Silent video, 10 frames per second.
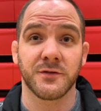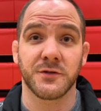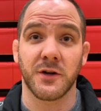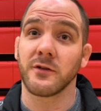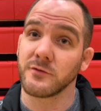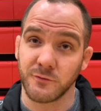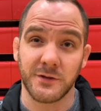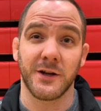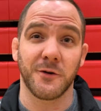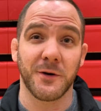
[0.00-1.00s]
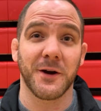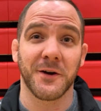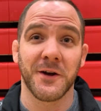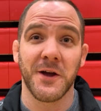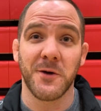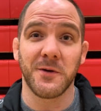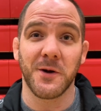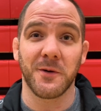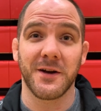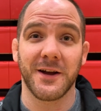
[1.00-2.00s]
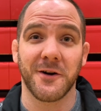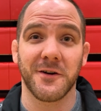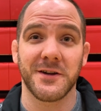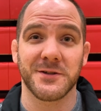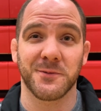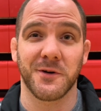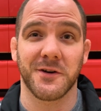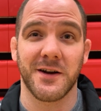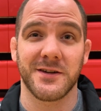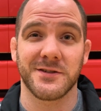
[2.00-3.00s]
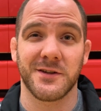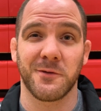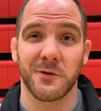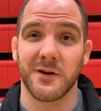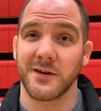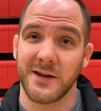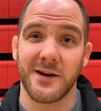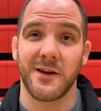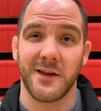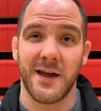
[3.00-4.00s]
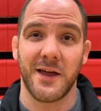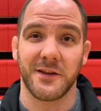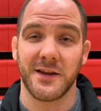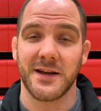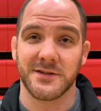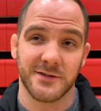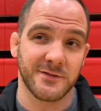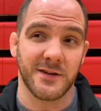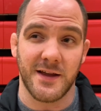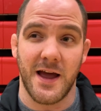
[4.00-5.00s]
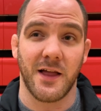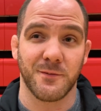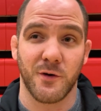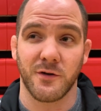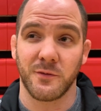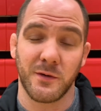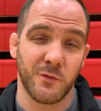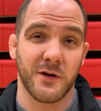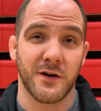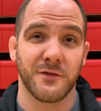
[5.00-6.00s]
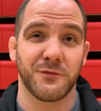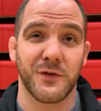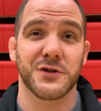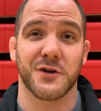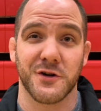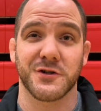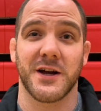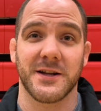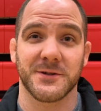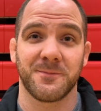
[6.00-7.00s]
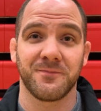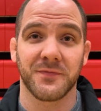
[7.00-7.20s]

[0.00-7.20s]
So we know where we know where Nick Hart needs to work on. He needs to work on getting out of the legs. Alec Martin, we need to work on finishing our shots.